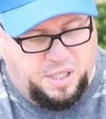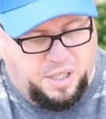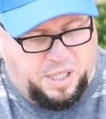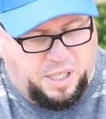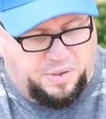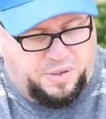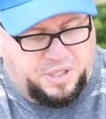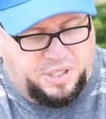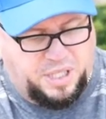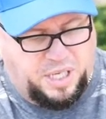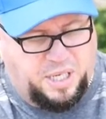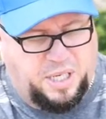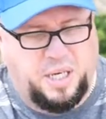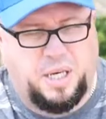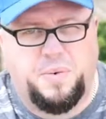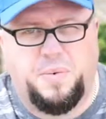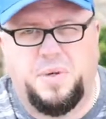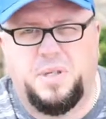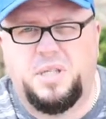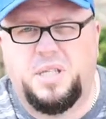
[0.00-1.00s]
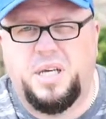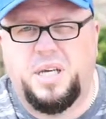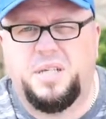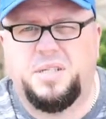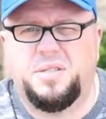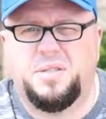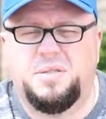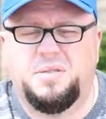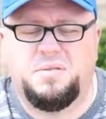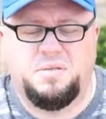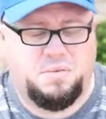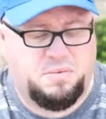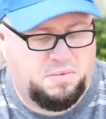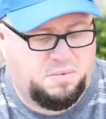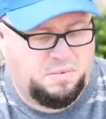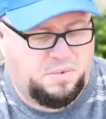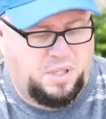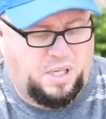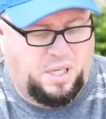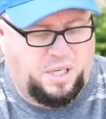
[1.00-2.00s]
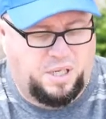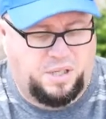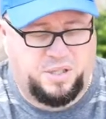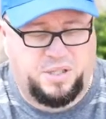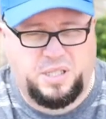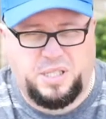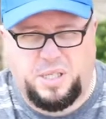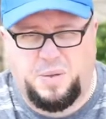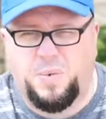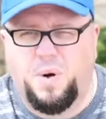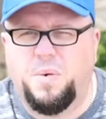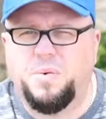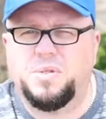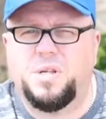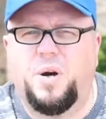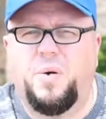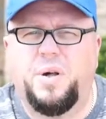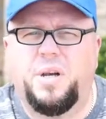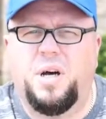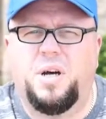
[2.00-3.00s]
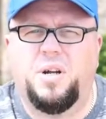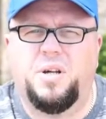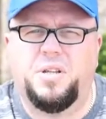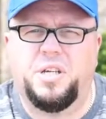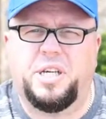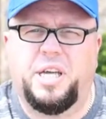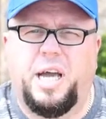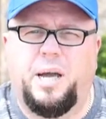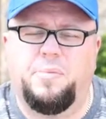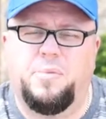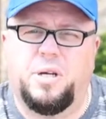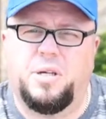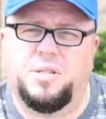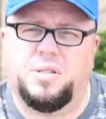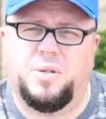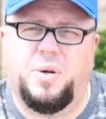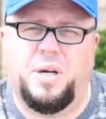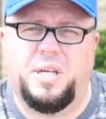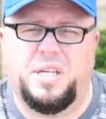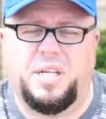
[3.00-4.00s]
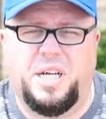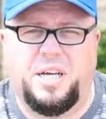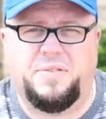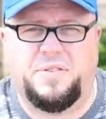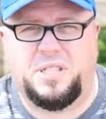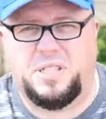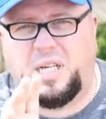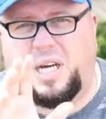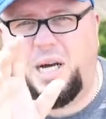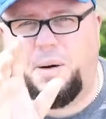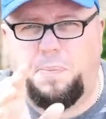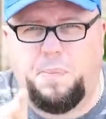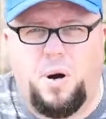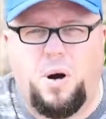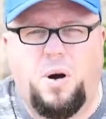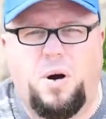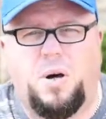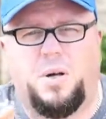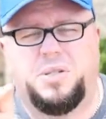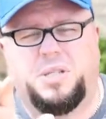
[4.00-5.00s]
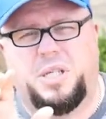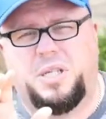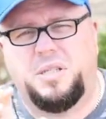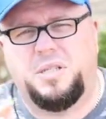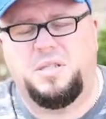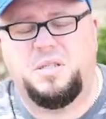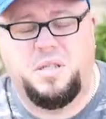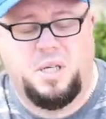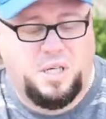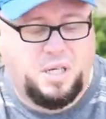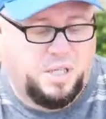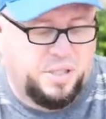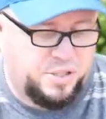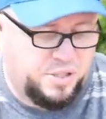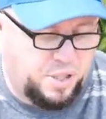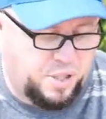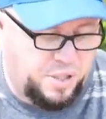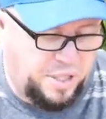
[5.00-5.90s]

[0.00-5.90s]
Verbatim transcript: I was sat here with this and I could see what was going on on the camera, so I didn't have to start pausing. And so